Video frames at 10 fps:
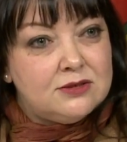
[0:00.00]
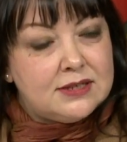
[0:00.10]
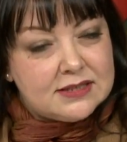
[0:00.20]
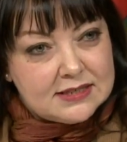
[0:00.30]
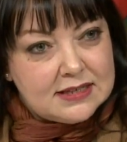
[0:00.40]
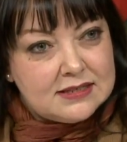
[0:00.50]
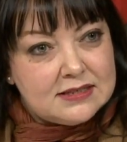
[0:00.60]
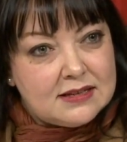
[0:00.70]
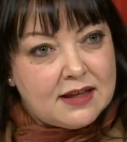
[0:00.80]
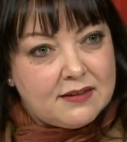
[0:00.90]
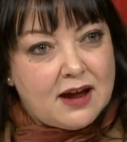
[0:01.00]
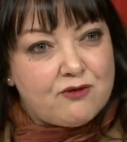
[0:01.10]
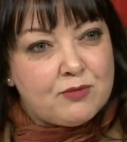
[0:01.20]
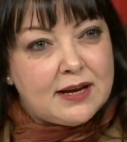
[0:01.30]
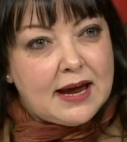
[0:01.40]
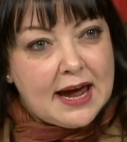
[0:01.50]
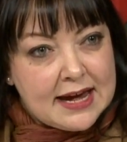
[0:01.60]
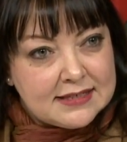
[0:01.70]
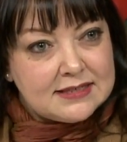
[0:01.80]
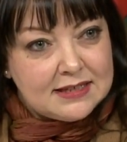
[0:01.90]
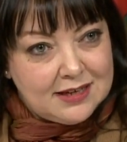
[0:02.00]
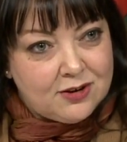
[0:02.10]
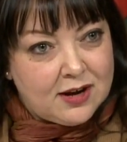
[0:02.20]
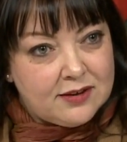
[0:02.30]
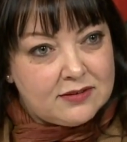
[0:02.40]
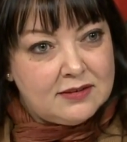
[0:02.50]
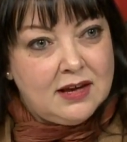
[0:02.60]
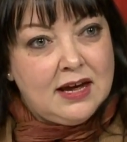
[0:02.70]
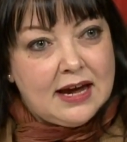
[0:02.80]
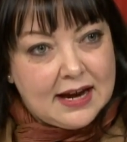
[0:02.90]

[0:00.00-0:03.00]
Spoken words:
to insist that the government has to hear us